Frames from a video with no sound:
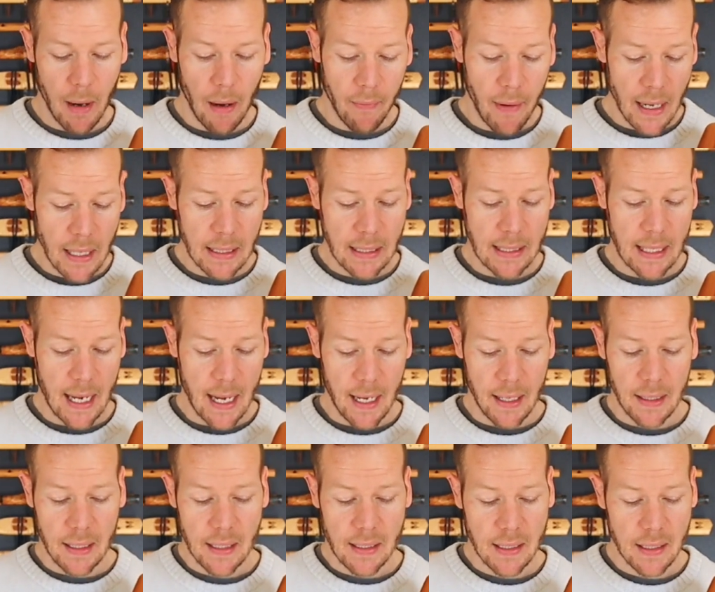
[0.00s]
right
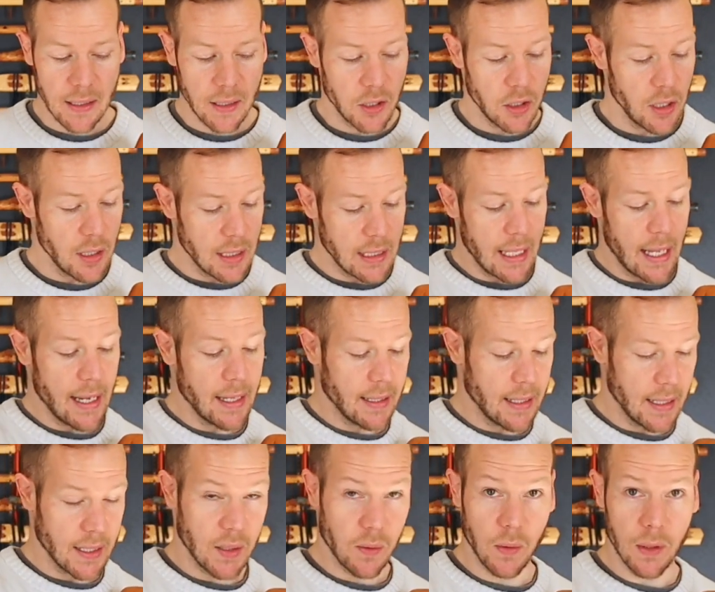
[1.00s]
side. This is just like
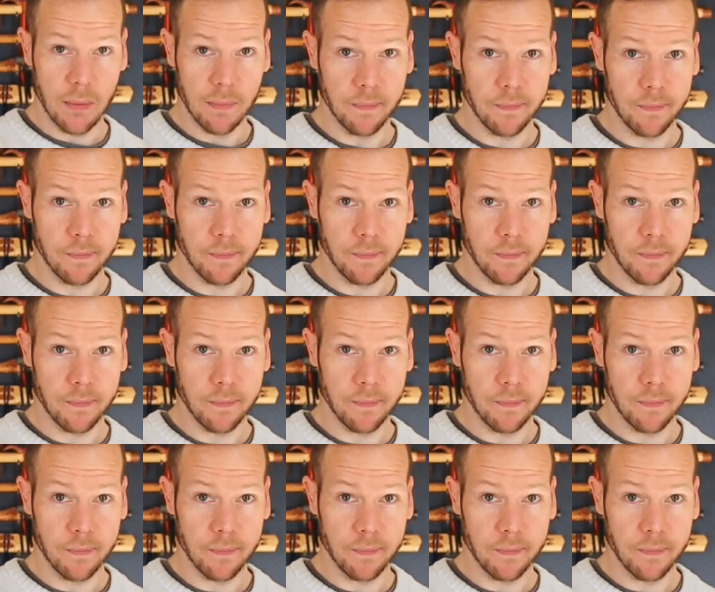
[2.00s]
this one,